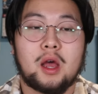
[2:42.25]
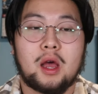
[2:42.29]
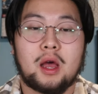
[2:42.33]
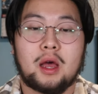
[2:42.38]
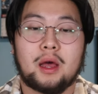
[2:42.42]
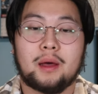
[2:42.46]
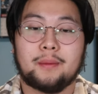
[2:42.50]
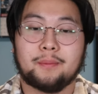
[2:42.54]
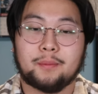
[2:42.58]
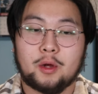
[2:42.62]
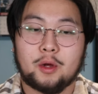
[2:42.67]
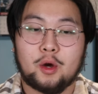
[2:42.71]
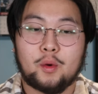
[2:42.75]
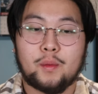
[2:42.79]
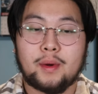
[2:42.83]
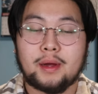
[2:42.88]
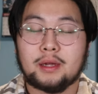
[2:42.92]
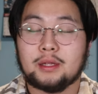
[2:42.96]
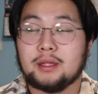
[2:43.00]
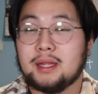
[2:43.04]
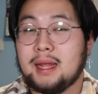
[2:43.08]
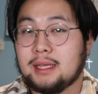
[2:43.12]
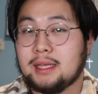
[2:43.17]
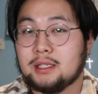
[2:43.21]
going to
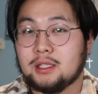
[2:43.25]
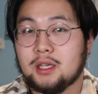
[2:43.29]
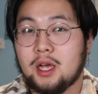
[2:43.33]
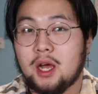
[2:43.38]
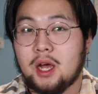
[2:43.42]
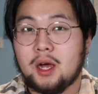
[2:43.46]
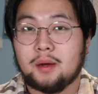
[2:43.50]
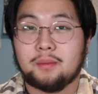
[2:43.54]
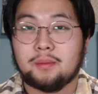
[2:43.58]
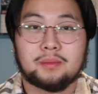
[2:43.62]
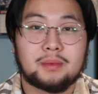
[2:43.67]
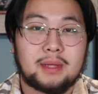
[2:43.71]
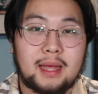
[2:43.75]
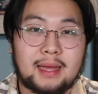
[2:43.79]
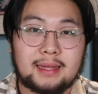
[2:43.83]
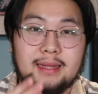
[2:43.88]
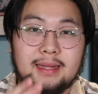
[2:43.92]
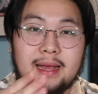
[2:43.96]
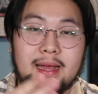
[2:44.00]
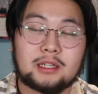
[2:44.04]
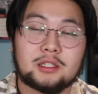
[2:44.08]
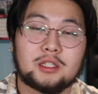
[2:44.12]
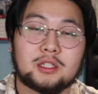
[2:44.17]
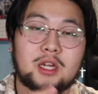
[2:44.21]
that job, that
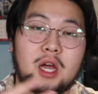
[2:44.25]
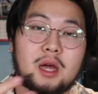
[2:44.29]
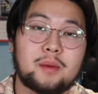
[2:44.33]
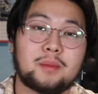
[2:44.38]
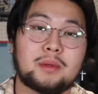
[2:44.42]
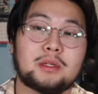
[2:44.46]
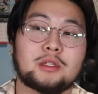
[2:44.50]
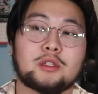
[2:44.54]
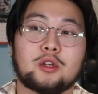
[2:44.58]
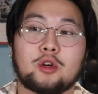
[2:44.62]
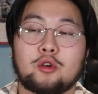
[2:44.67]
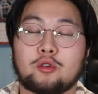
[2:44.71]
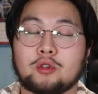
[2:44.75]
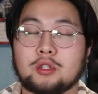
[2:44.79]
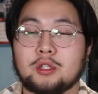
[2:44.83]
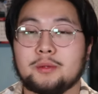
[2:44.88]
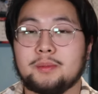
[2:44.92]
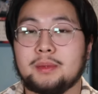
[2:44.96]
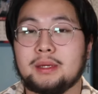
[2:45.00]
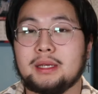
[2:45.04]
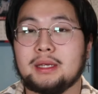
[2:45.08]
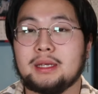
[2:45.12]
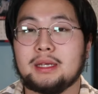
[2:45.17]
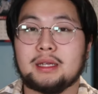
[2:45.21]
job is going to
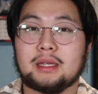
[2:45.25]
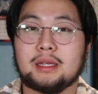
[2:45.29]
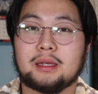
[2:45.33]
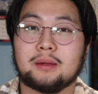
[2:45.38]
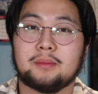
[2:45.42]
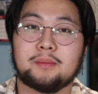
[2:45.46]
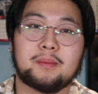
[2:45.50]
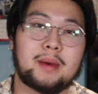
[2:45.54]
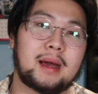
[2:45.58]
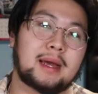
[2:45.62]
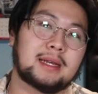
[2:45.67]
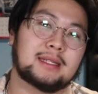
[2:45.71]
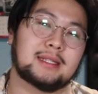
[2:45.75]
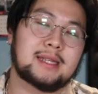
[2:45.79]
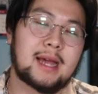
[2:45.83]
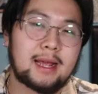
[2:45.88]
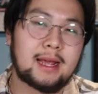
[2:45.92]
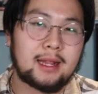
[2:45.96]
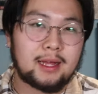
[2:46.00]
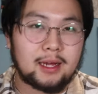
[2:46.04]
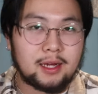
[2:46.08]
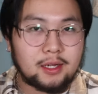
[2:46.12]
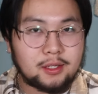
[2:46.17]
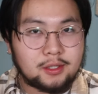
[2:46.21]
be my side
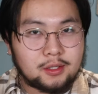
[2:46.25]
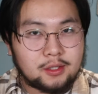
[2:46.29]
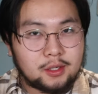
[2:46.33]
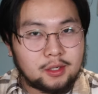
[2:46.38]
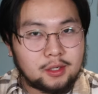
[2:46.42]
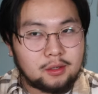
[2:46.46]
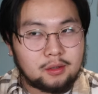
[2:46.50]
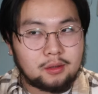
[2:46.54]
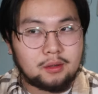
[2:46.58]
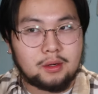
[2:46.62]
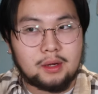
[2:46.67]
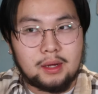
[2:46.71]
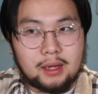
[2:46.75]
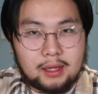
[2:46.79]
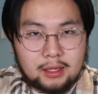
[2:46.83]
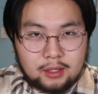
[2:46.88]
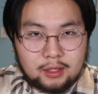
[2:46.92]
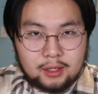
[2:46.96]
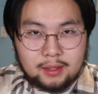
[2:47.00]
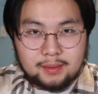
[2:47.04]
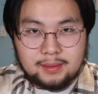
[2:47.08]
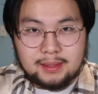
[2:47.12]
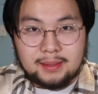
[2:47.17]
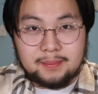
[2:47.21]
hustle. You know what
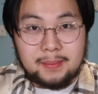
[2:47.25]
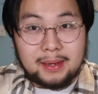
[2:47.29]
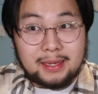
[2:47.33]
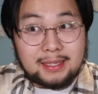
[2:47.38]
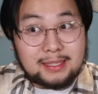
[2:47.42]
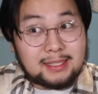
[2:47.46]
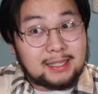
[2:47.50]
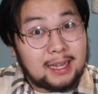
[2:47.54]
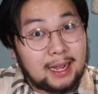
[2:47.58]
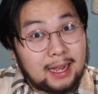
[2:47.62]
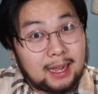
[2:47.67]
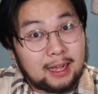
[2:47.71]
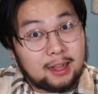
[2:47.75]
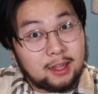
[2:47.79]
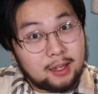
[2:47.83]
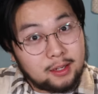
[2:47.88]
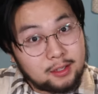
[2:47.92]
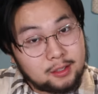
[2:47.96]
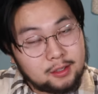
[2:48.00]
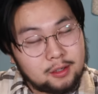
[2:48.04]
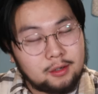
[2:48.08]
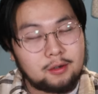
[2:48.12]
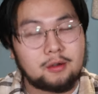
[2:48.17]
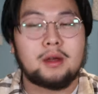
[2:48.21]
I'm saying? My side
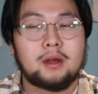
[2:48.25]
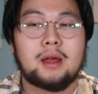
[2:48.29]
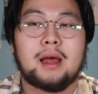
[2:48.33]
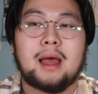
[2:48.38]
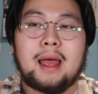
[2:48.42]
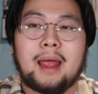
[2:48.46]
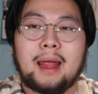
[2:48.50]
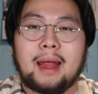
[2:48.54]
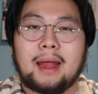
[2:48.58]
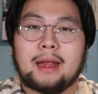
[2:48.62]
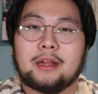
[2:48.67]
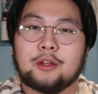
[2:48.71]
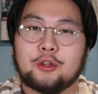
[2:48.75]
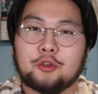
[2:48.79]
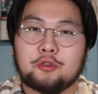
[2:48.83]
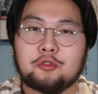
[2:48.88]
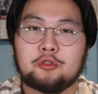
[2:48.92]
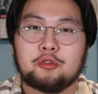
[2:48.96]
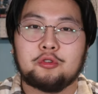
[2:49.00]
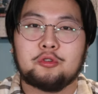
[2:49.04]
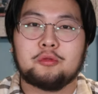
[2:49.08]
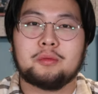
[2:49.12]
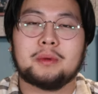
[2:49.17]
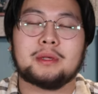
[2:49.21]
hustle, and YouTube
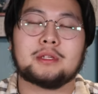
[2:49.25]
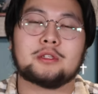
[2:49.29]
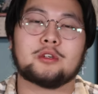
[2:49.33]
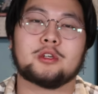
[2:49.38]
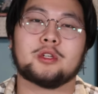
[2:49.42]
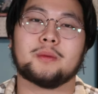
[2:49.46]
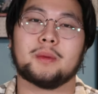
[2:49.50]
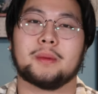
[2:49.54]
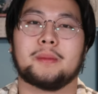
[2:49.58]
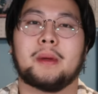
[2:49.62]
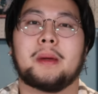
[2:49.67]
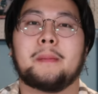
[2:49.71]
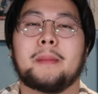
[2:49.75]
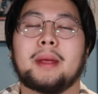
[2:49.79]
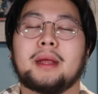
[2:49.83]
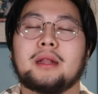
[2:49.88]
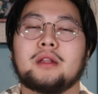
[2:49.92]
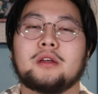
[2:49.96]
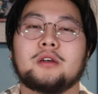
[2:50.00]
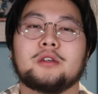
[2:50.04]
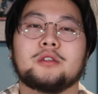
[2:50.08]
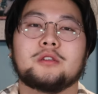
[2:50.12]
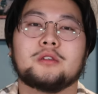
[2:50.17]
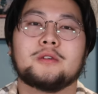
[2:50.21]
is going to be my main
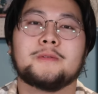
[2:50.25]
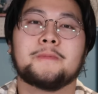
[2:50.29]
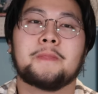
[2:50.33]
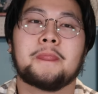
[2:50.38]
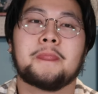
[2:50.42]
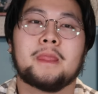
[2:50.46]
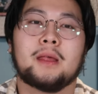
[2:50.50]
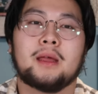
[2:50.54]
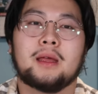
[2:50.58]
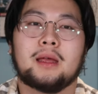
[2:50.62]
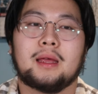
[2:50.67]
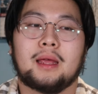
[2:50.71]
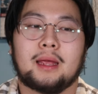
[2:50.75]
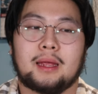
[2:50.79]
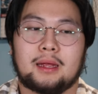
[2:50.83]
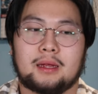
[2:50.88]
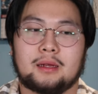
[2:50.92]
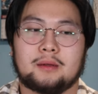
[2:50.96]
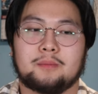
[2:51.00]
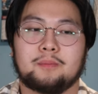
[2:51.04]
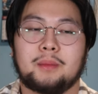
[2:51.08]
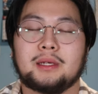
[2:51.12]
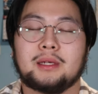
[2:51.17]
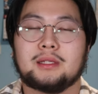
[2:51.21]
hustle. And
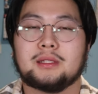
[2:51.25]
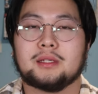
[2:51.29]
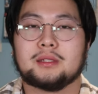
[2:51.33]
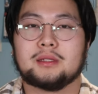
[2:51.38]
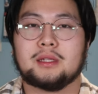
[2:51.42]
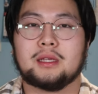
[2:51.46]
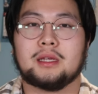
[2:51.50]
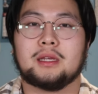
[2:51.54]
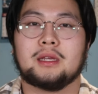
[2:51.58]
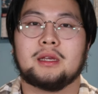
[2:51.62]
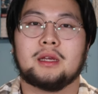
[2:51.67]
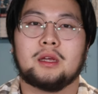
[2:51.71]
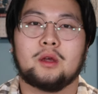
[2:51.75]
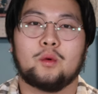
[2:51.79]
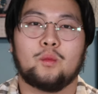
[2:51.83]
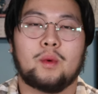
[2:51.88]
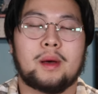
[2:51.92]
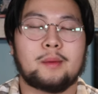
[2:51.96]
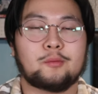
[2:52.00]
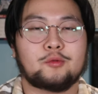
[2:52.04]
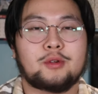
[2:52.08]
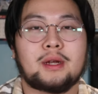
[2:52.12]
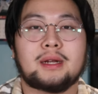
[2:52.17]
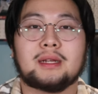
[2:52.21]
basically, what I'm
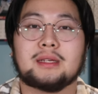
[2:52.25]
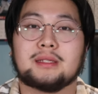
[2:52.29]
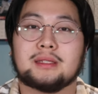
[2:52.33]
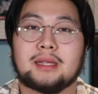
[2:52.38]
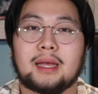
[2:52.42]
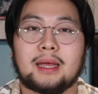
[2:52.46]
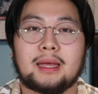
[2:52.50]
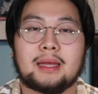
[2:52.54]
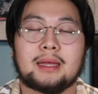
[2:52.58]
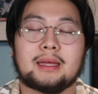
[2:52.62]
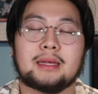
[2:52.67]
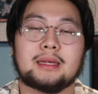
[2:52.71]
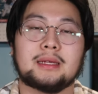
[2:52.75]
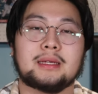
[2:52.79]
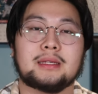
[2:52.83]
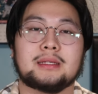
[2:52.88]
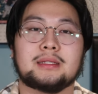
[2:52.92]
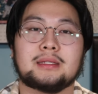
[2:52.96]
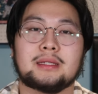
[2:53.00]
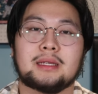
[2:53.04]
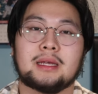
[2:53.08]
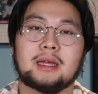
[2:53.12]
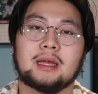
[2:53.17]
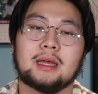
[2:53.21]
trying to say is,
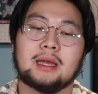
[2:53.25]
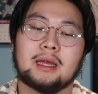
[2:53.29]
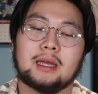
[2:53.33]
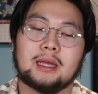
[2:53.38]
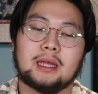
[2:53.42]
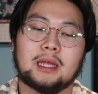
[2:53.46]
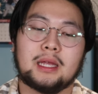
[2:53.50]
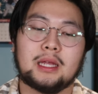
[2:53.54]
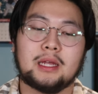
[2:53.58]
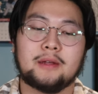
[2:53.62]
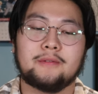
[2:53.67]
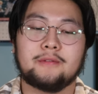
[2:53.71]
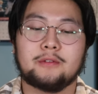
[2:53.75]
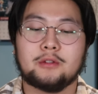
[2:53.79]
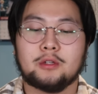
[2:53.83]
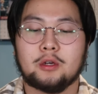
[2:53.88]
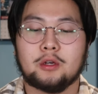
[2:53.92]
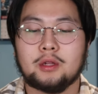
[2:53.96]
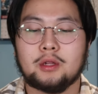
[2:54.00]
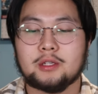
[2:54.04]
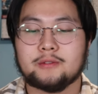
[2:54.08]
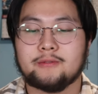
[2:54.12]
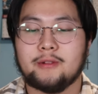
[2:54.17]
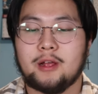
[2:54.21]
even though this
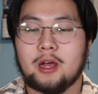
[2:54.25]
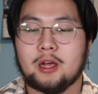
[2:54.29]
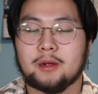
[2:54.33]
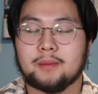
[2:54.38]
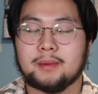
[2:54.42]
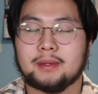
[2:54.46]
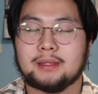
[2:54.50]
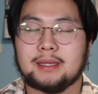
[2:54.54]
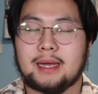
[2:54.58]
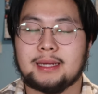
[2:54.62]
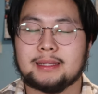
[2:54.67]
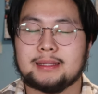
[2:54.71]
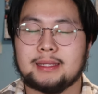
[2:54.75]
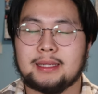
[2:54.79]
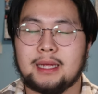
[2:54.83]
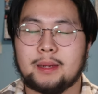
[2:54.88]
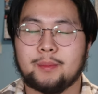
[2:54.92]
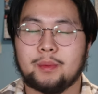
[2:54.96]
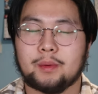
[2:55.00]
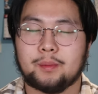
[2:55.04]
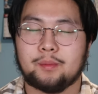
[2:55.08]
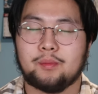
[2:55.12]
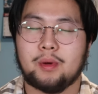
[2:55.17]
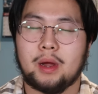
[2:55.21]
Vlogmas, I did not
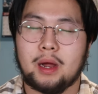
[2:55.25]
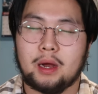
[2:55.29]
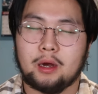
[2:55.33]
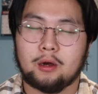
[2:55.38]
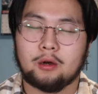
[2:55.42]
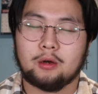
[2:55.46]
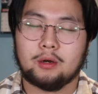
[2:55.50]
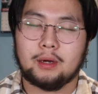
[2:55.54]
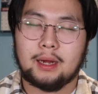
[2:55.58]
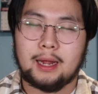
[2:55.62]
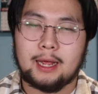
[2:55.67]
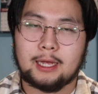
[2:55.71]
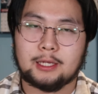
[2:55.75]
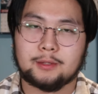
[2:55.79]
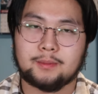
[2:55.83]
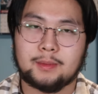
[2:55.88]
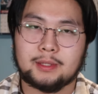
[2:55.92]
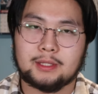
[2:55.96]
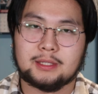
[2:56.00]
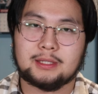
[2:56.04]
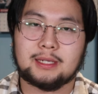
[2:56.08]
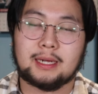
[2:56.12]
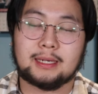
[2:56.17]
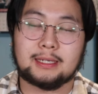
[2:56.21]
prepare as much as I
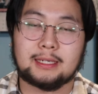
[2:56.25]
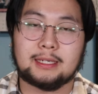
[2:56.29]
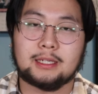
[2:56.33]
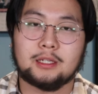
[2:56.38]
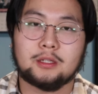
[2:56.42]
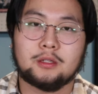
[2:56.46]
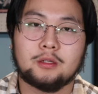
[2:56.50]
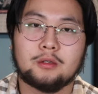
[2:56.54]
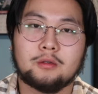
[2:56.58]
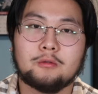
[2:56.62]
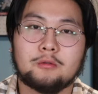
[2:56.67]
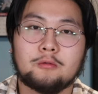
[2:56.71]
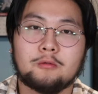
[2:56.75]
needed to,